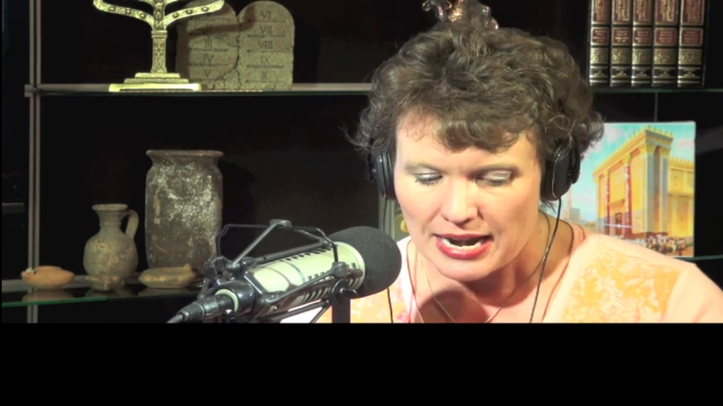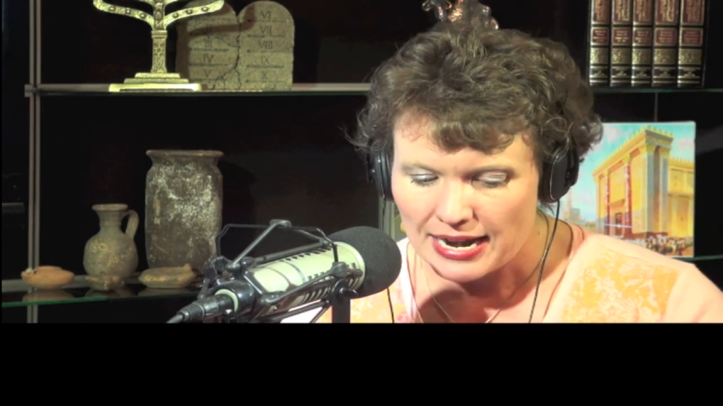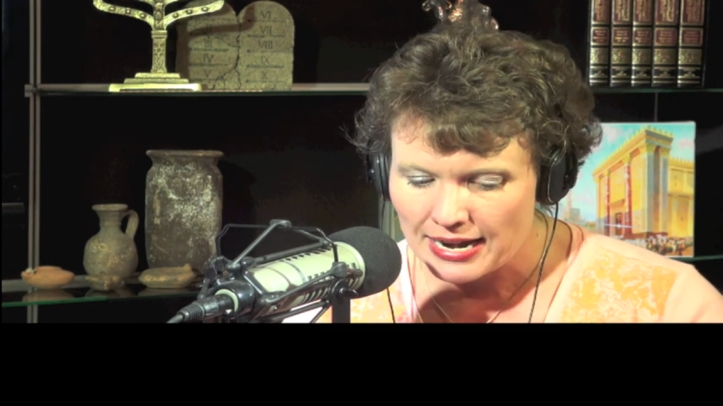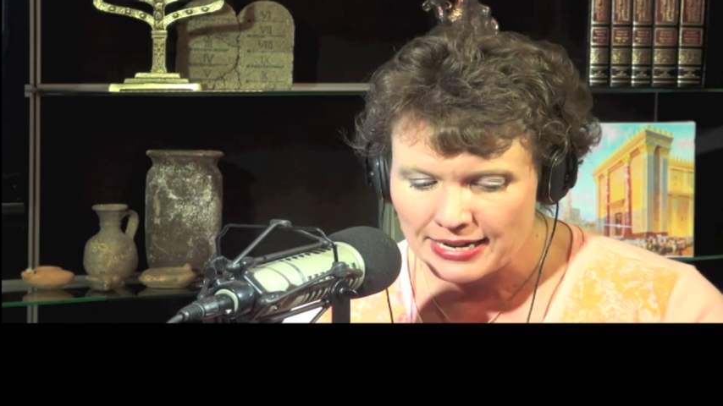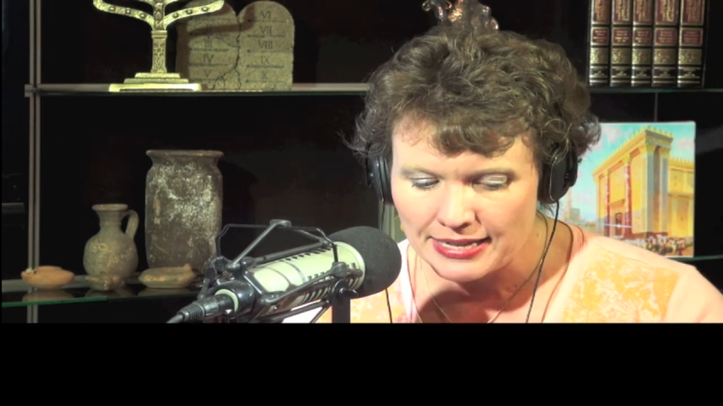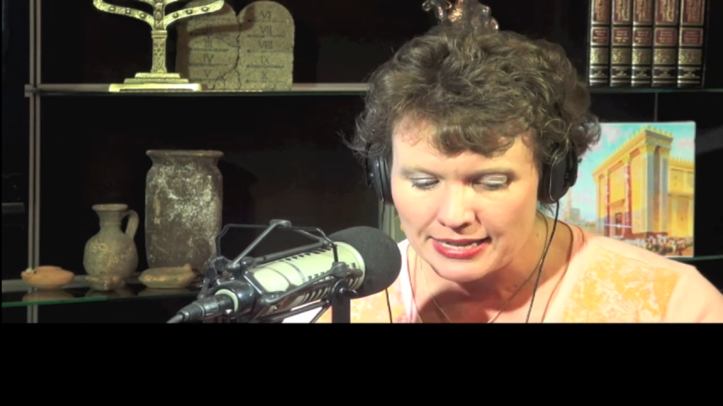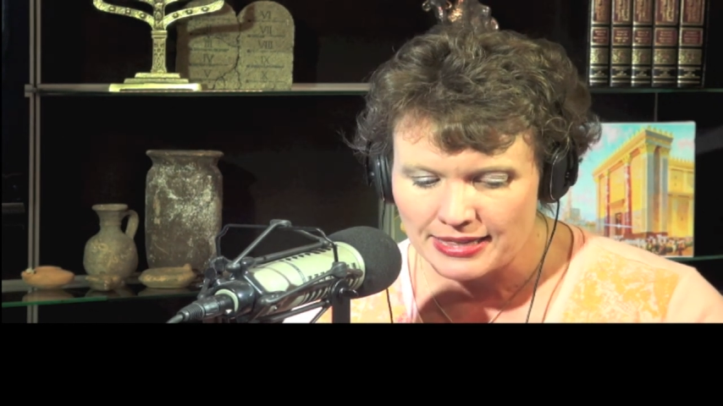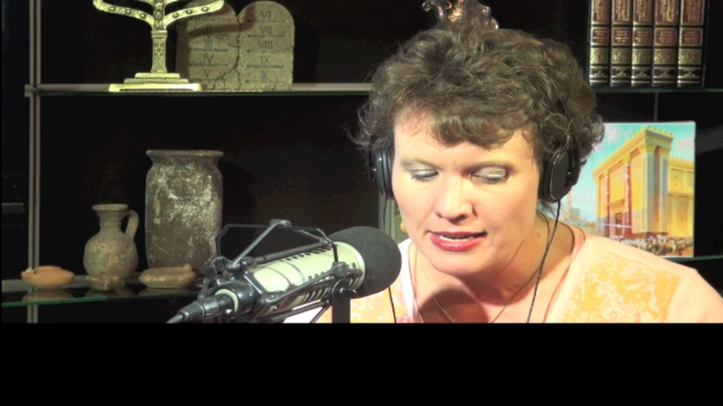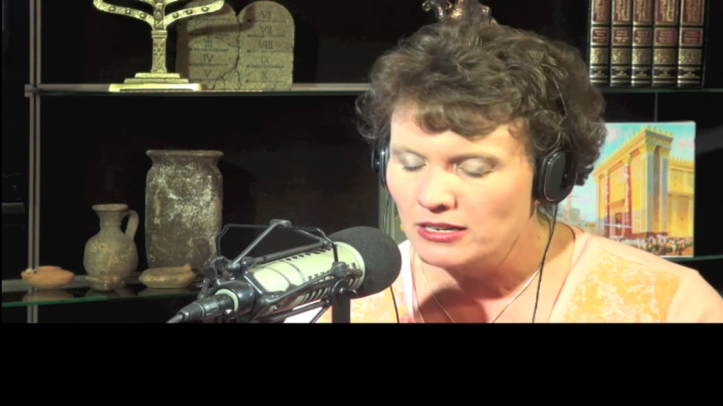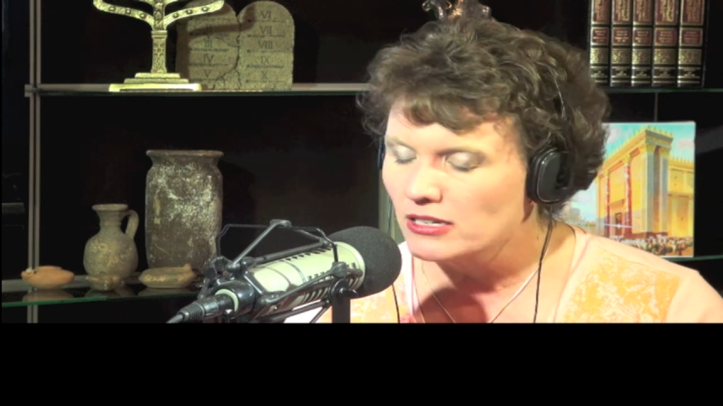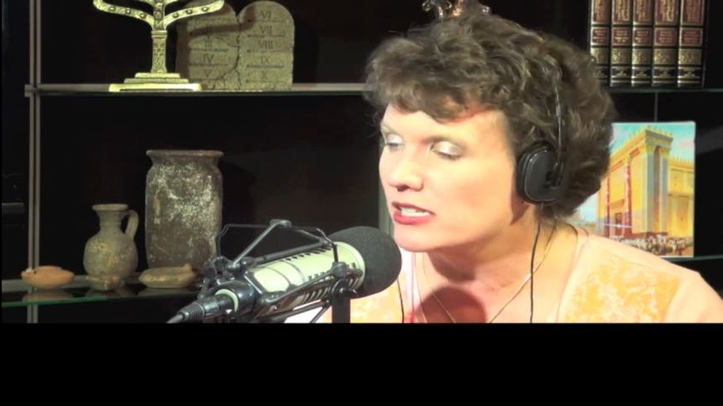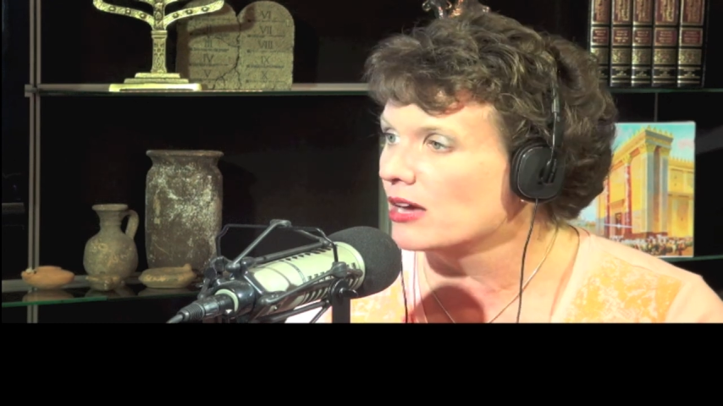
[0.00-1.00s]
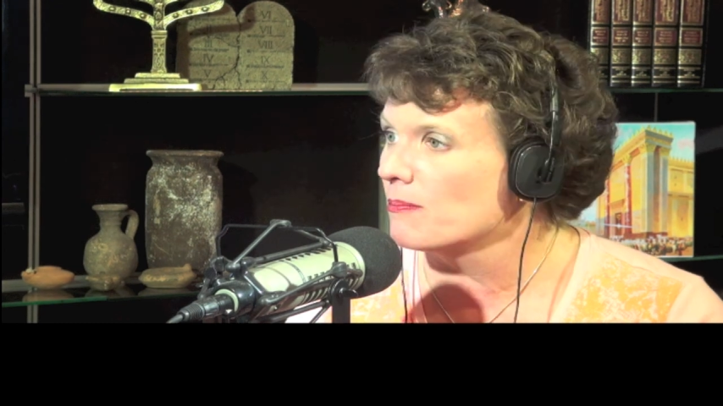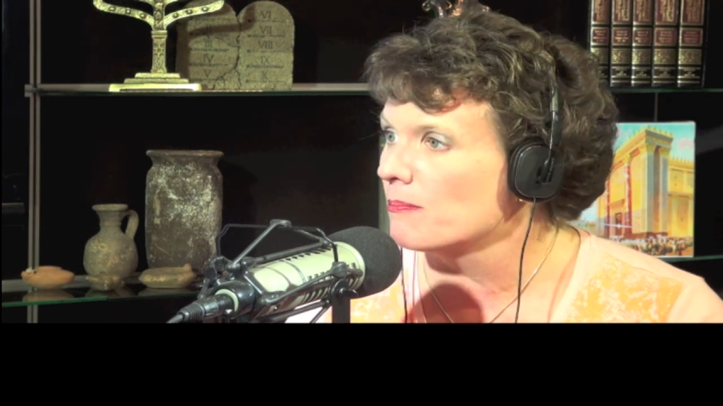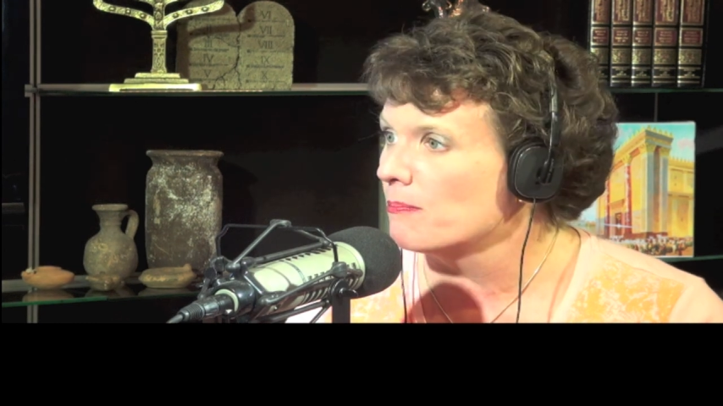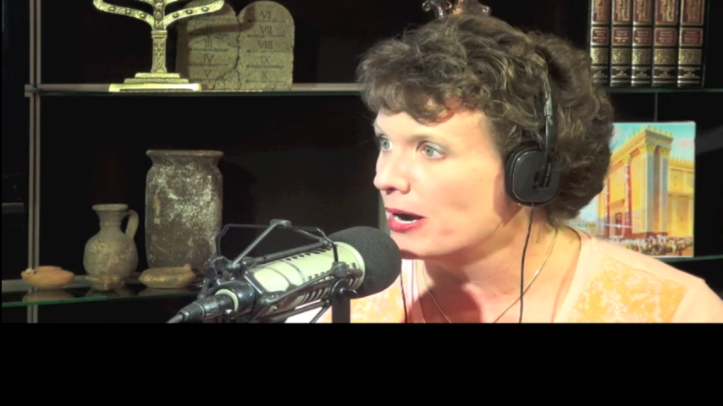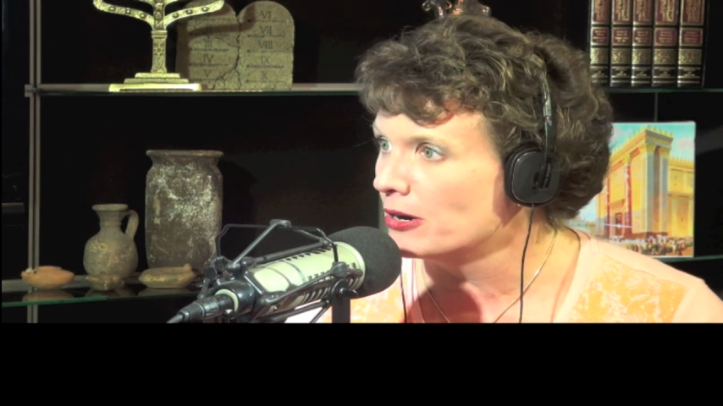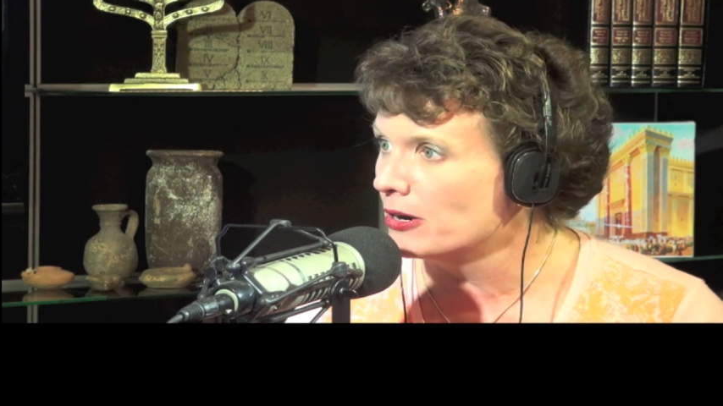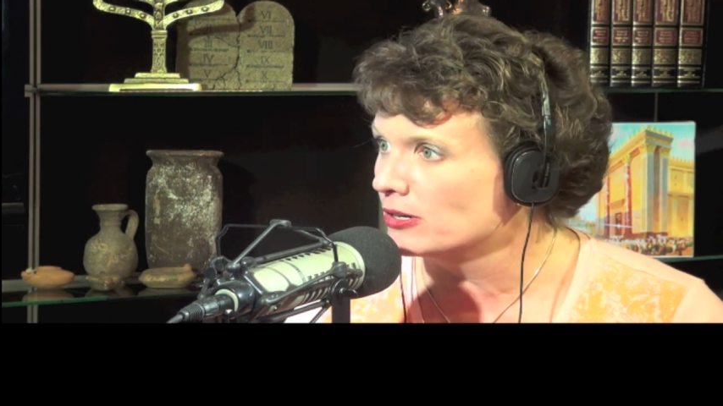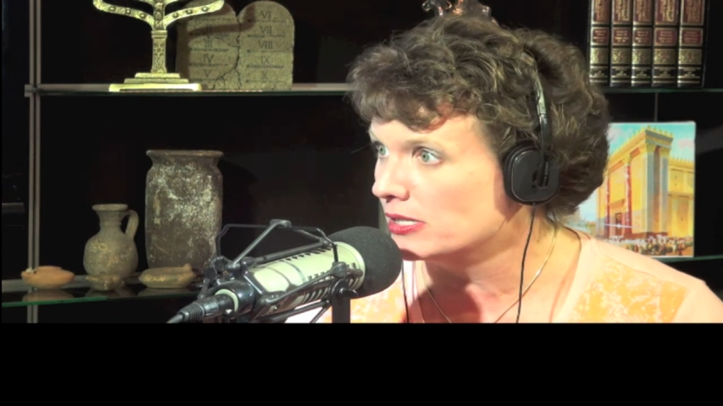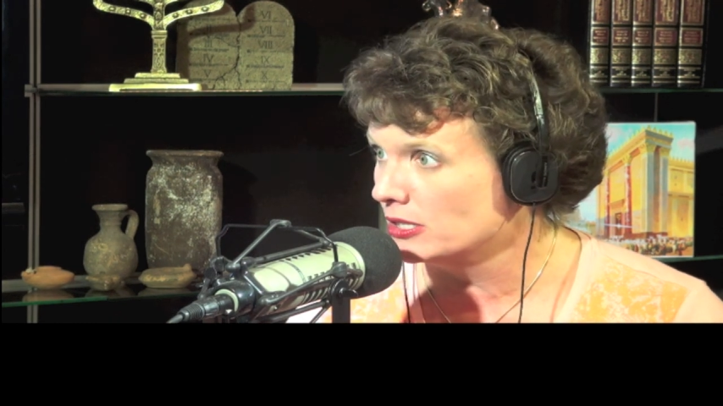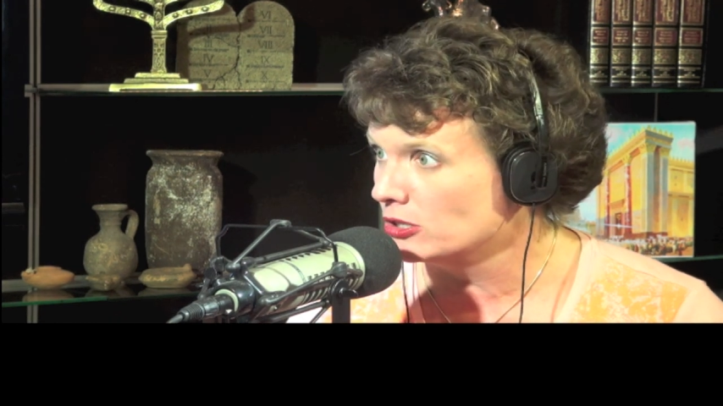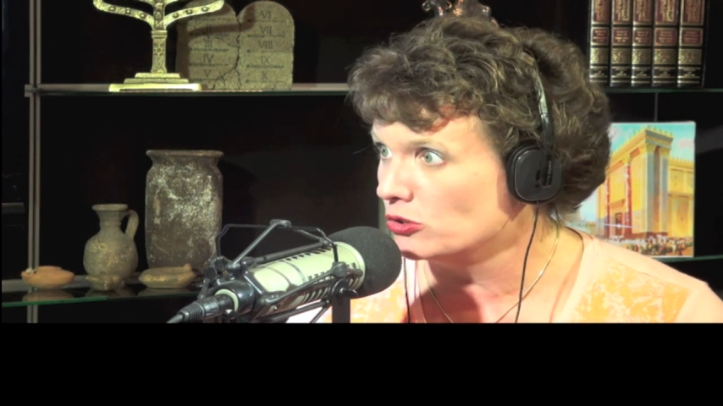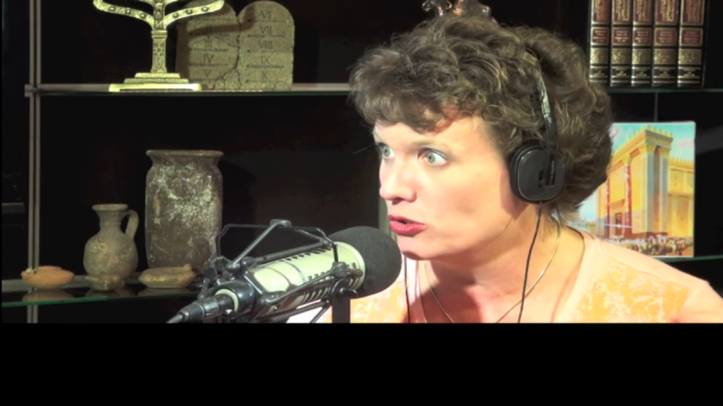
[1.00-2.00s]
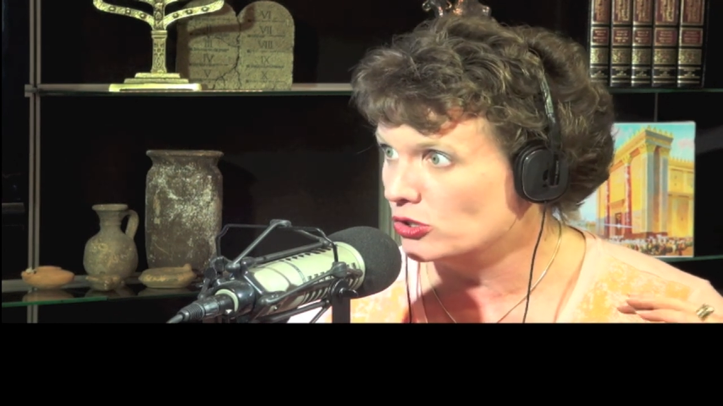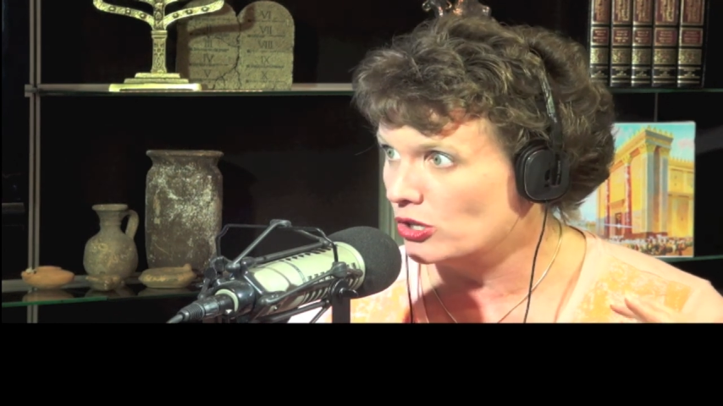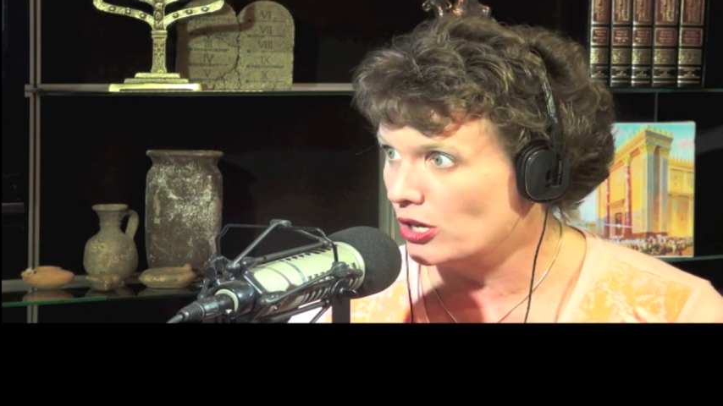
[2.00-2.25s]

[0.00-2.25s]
anything except bare essentials